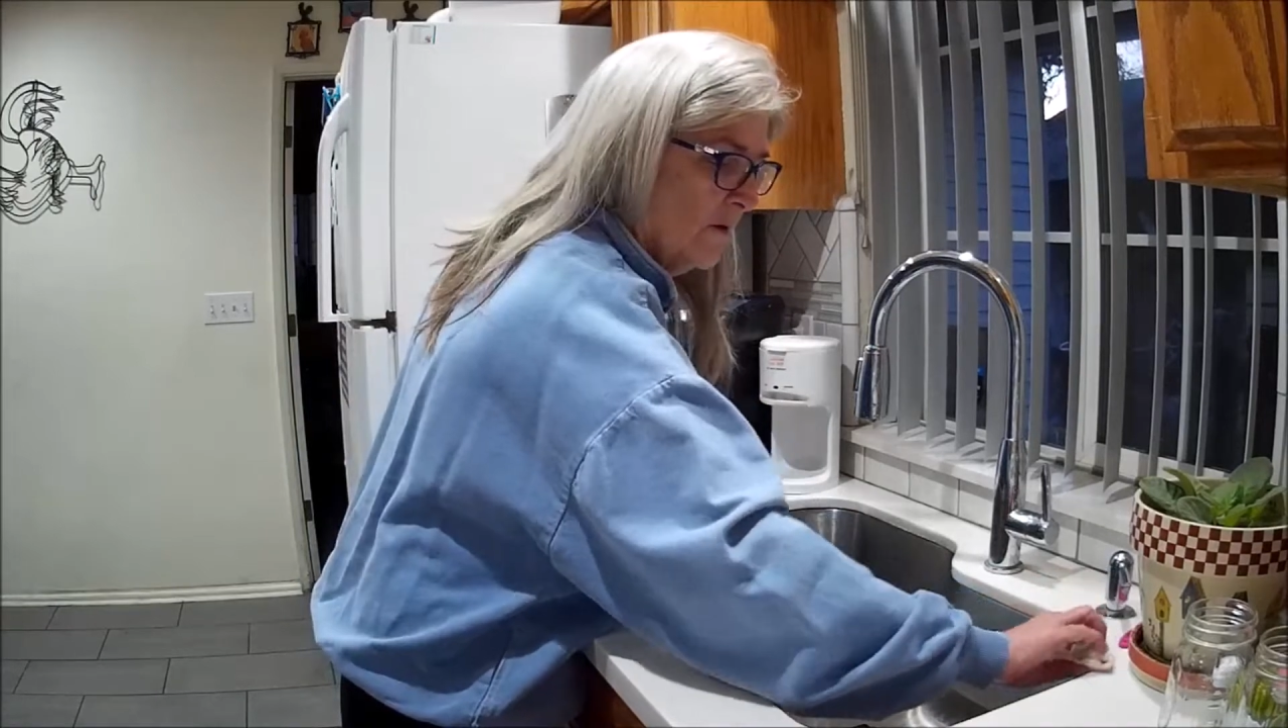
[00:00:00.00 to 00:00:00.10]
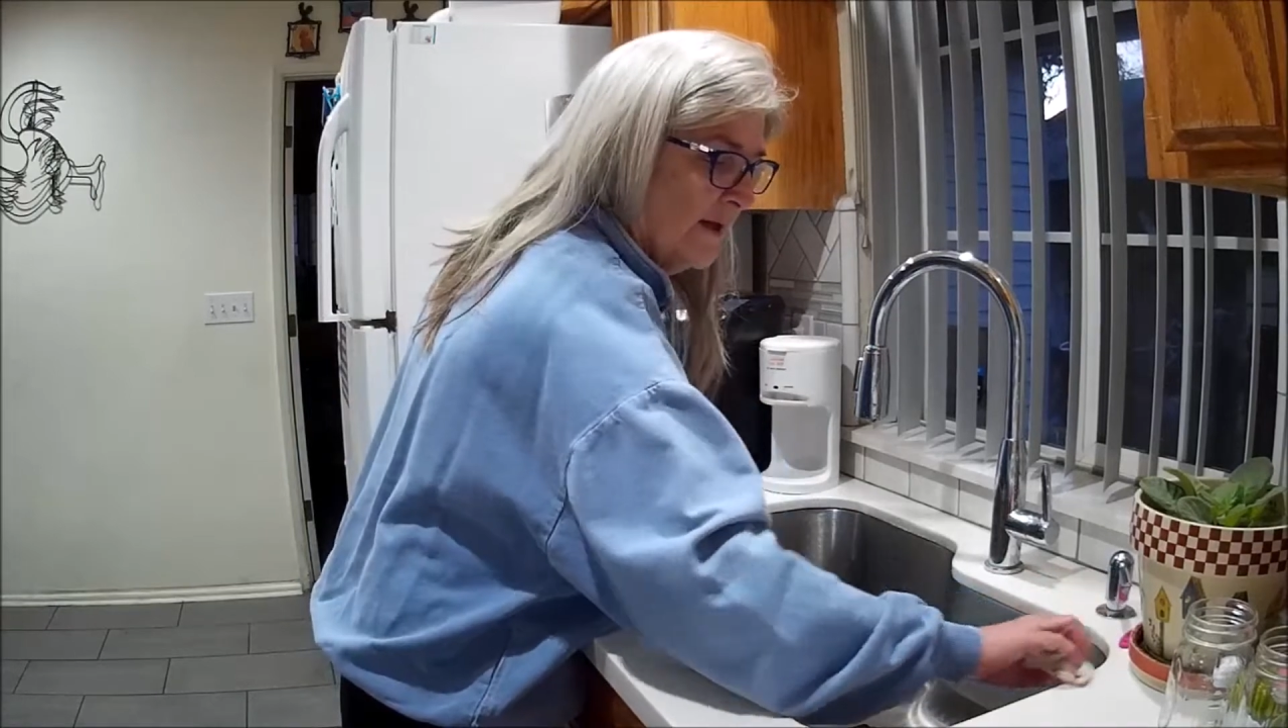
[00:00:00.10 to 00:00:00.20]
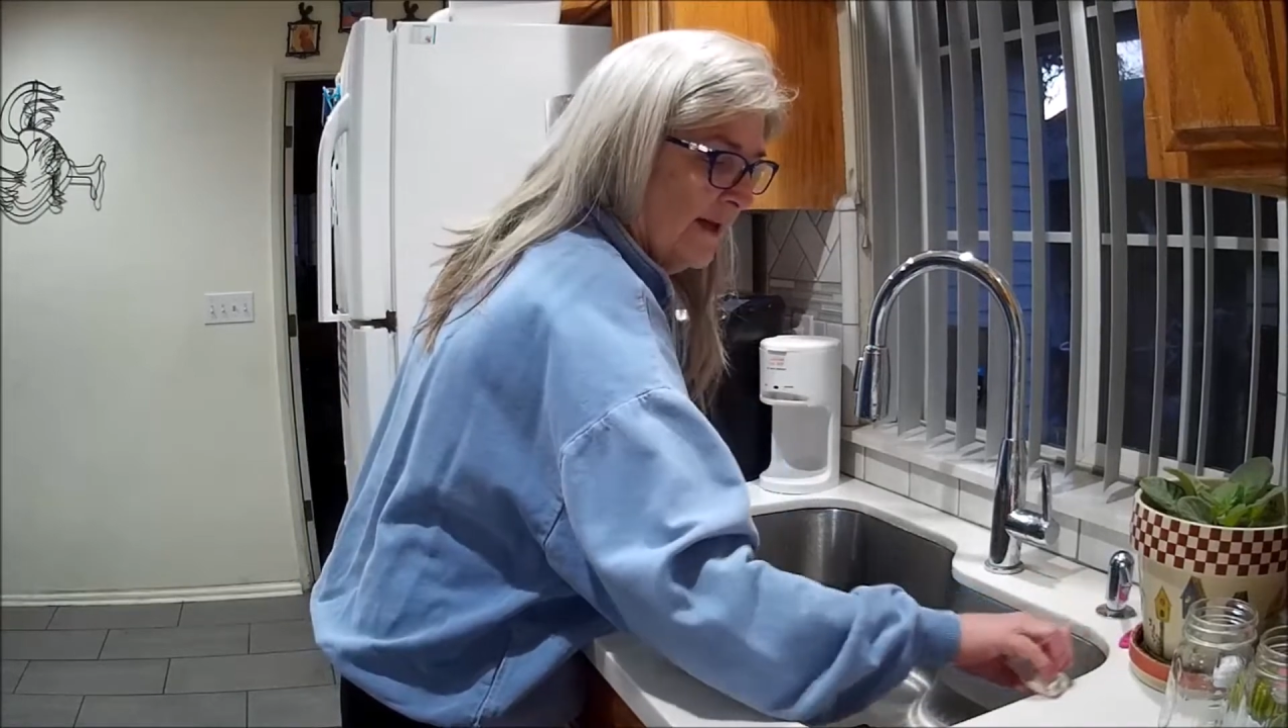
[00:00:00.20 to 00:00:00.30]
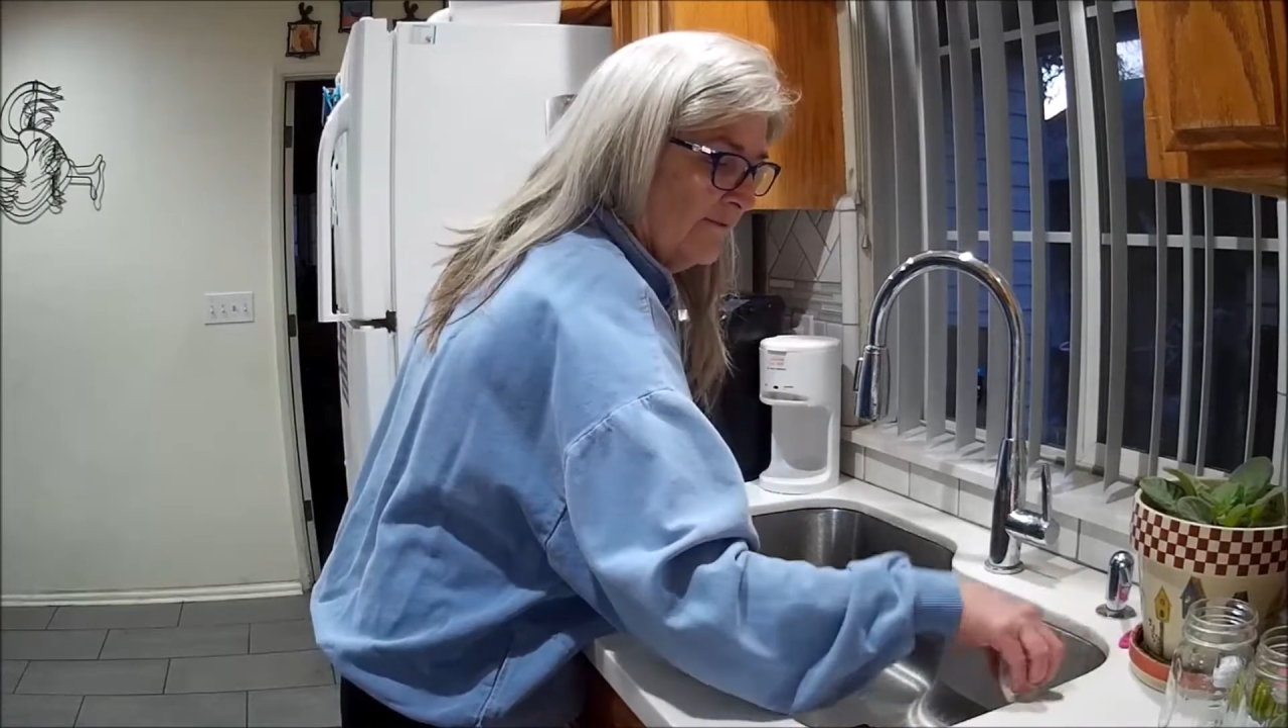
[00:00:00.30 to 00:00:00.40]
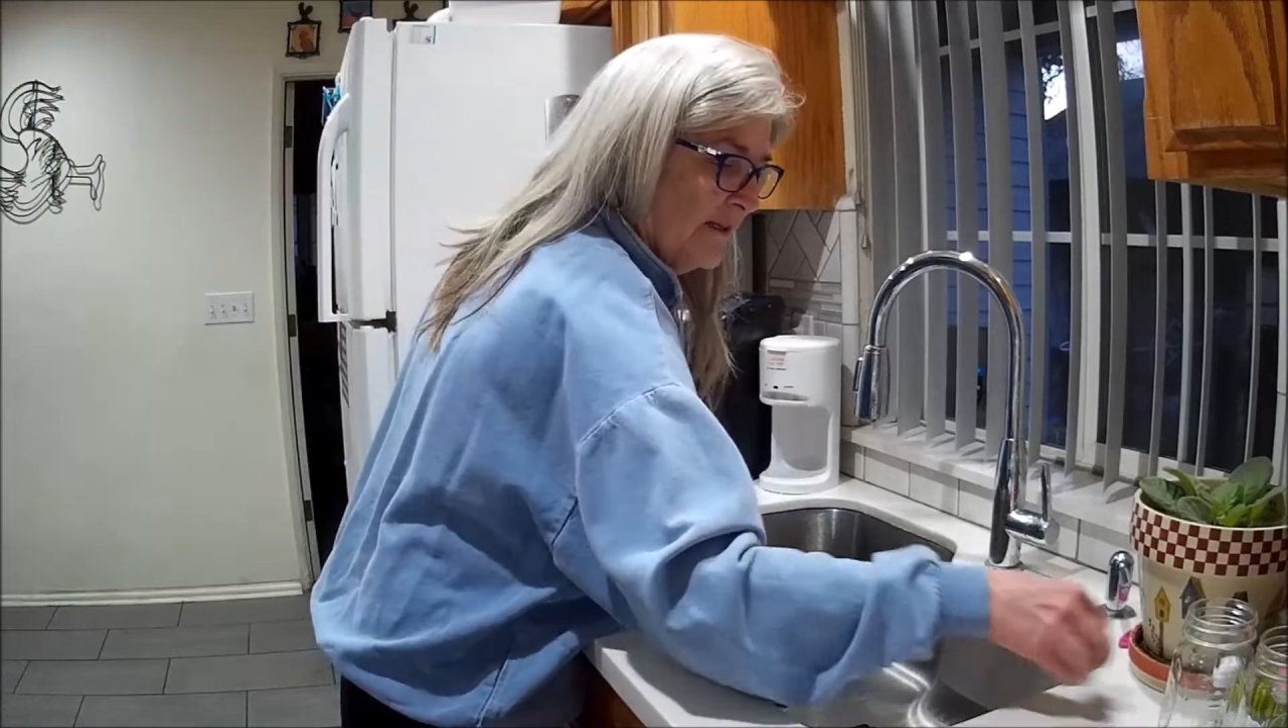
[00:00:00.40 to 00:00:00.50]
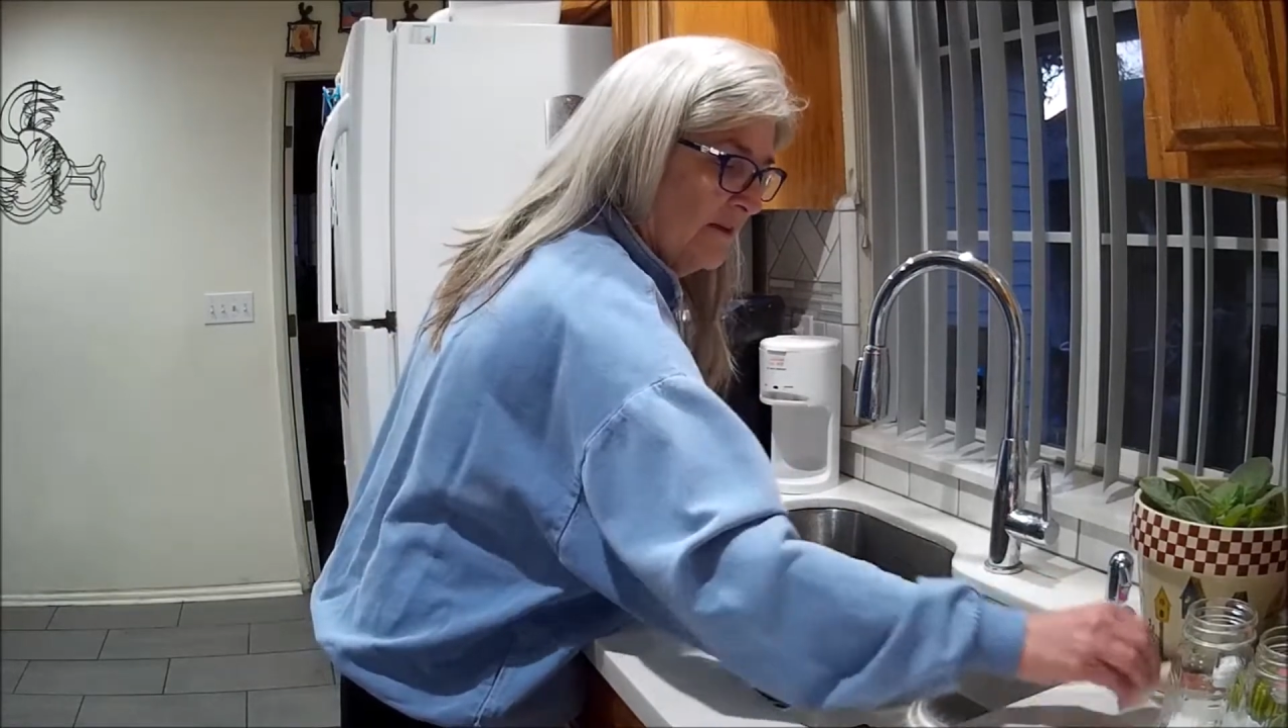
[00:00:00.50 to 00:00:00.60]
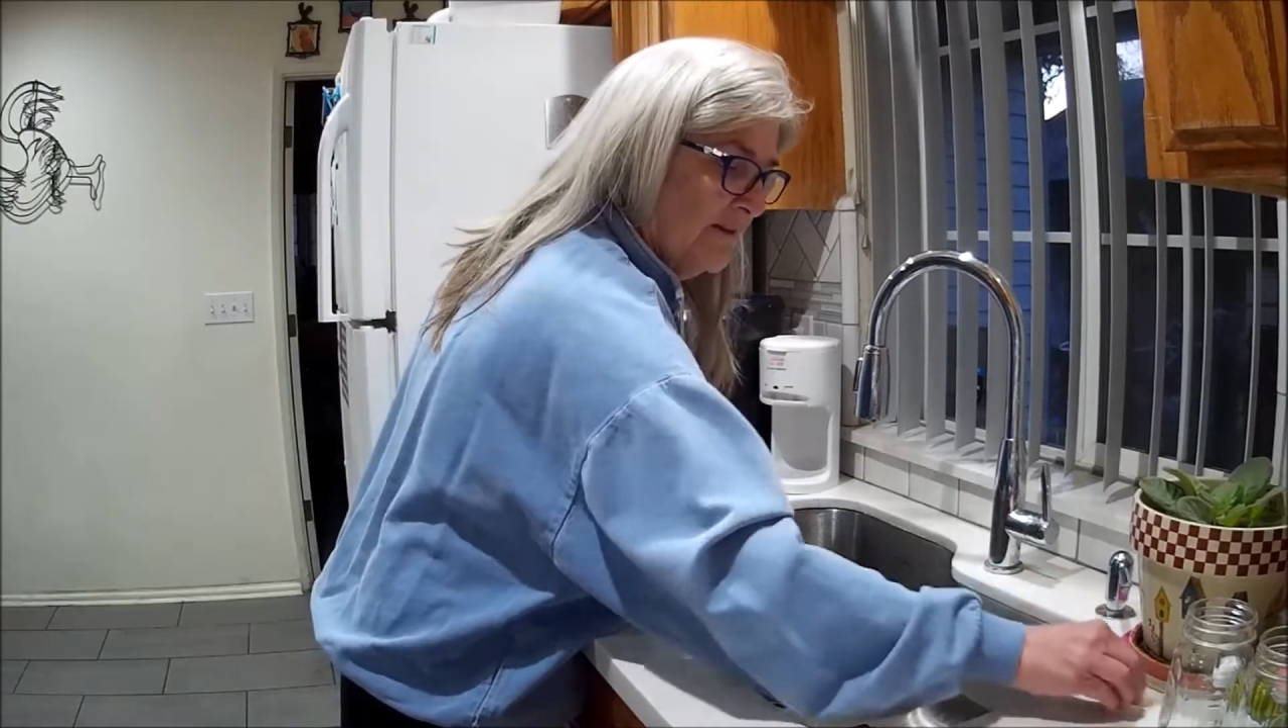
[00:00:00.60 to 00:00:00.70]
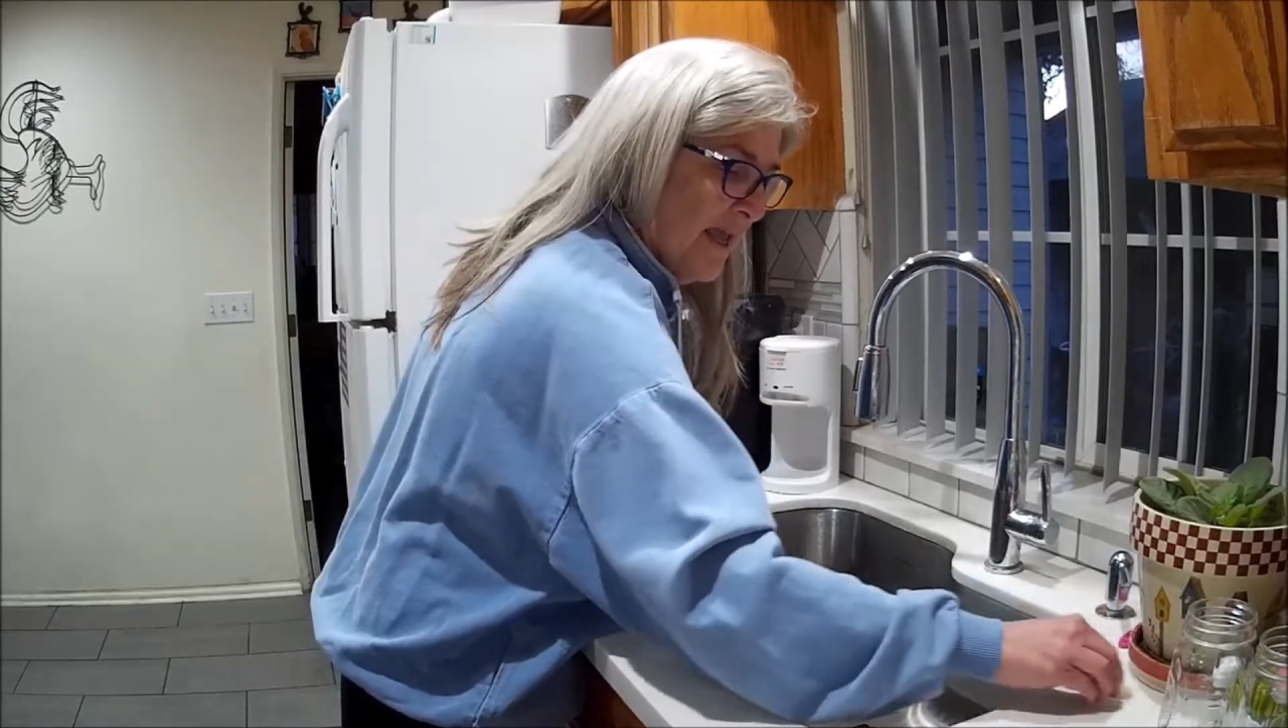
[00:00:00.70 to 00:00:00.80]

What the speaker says: I'll have to give